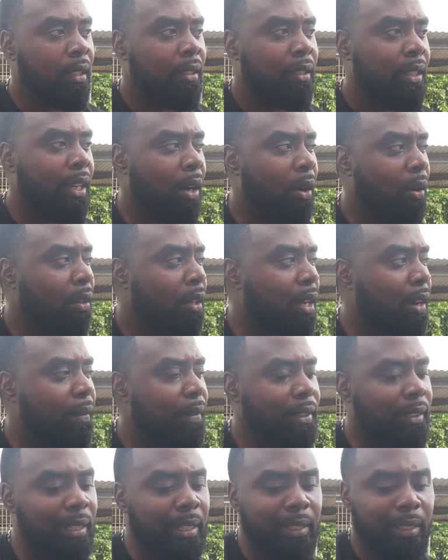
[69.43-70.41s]
dog
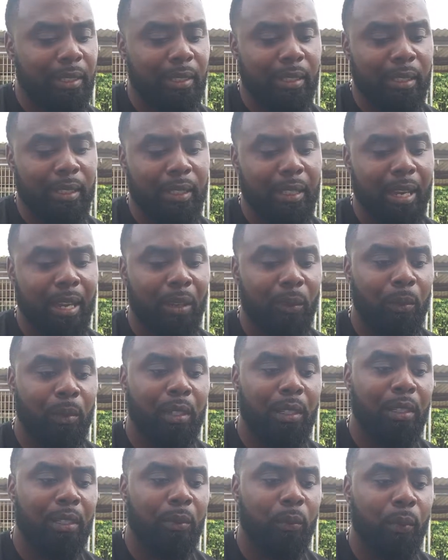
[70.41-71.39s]
conversation, and kind of
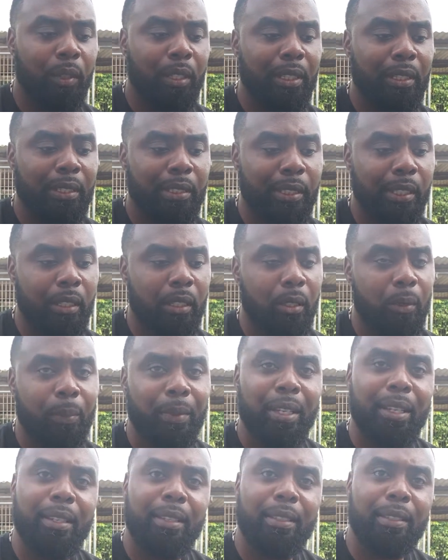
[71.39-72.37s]
really gel,
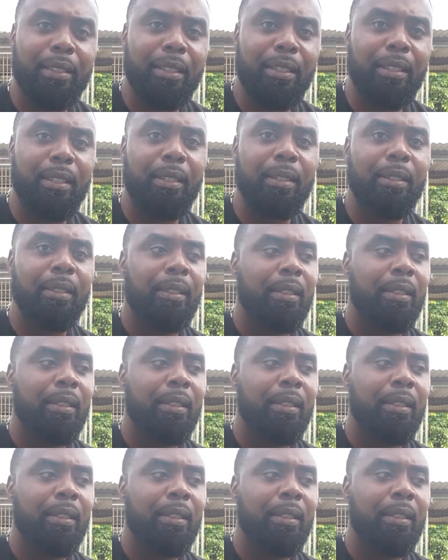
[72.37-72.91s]
man, and see